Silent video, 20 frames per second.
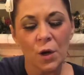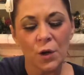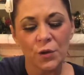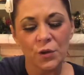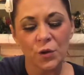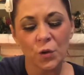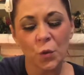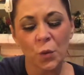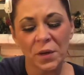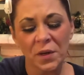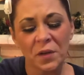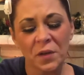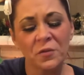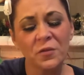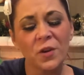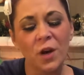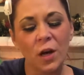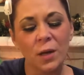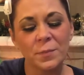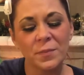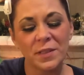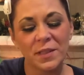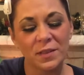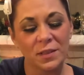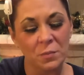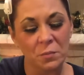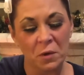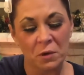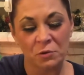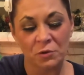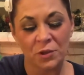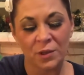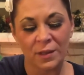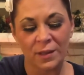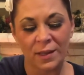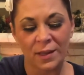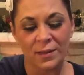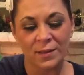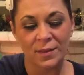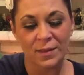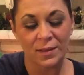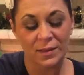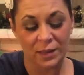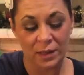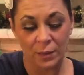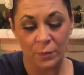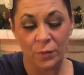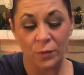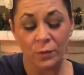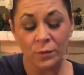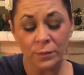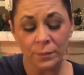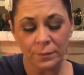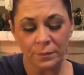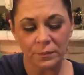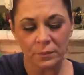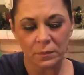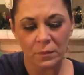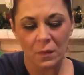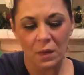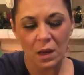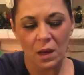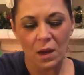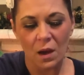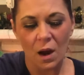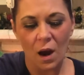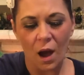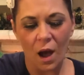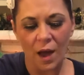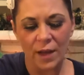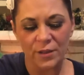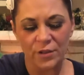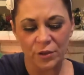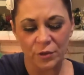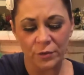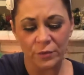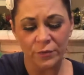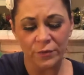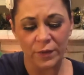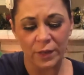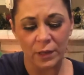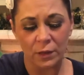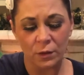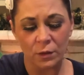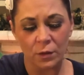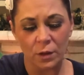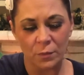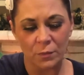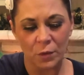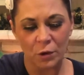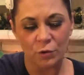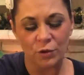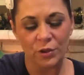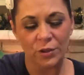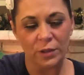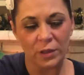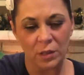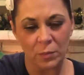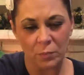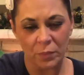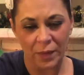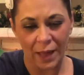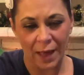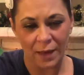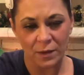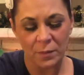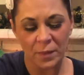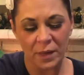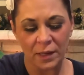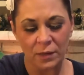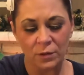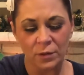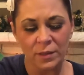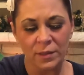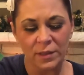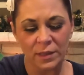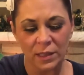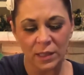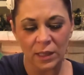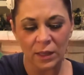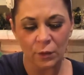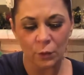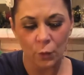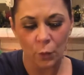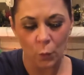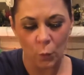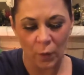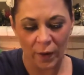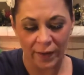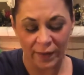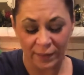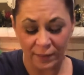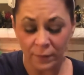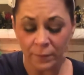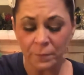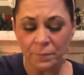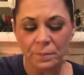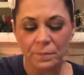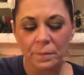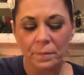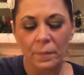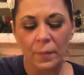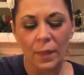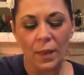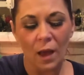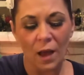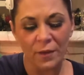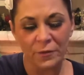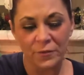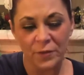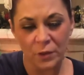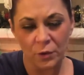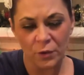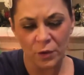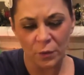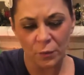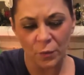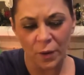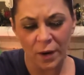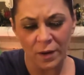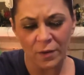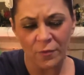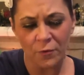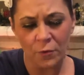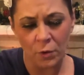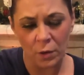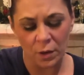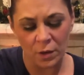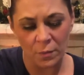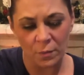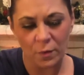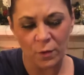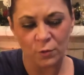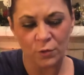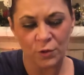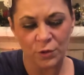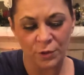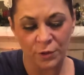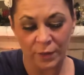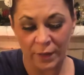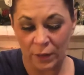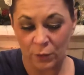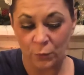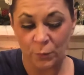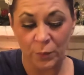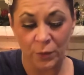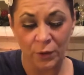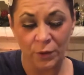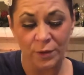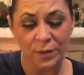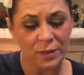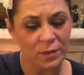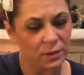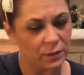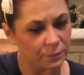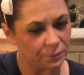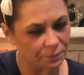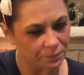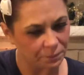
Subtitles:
The Queen of Cups is emotionally unstable. I do feel emotionally blackmails to get her way. I feel get ready for an emotional outburst.